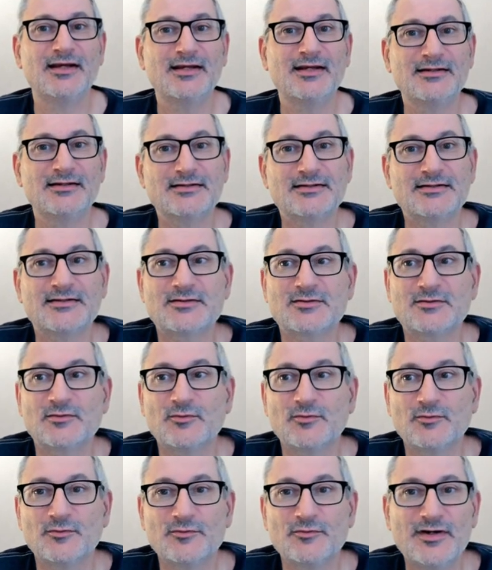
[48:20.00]

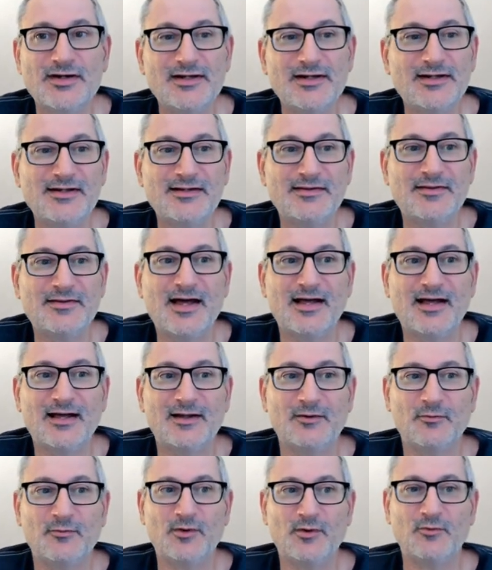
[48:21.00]
it's really
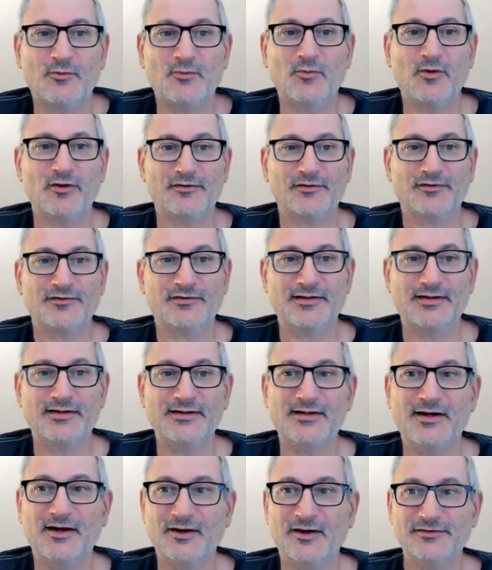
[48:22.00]
that, well, what's
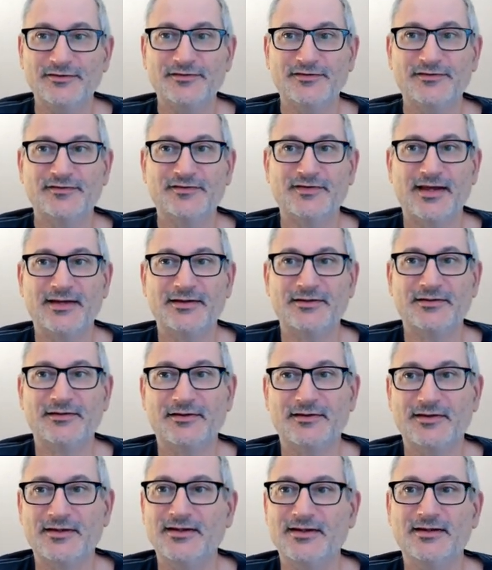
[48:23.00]
the unsaid
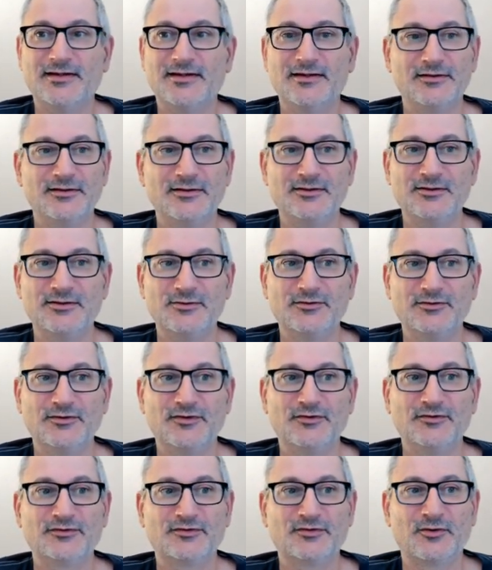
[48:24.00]
thing in the
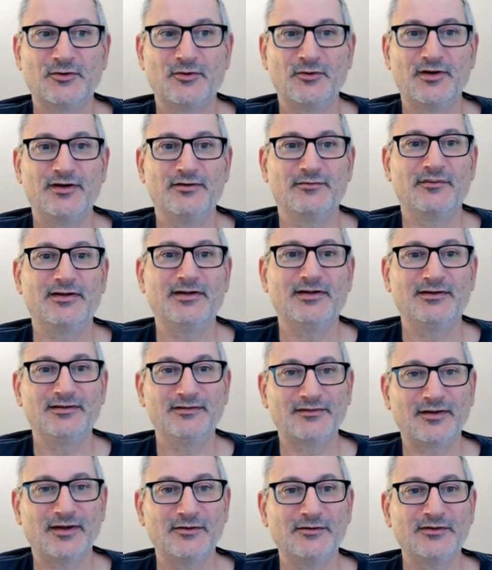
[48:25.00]
user's
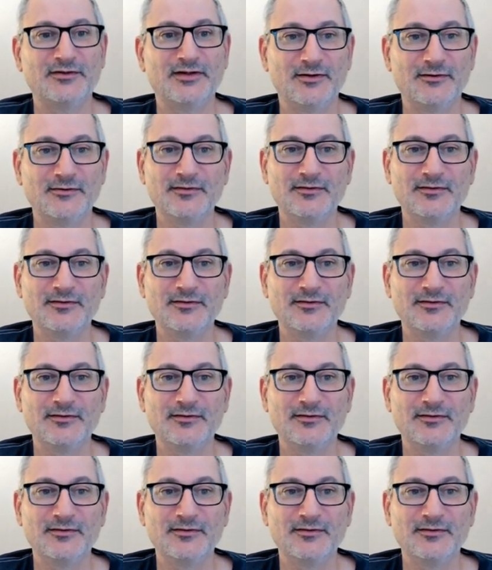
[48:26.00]
query? So,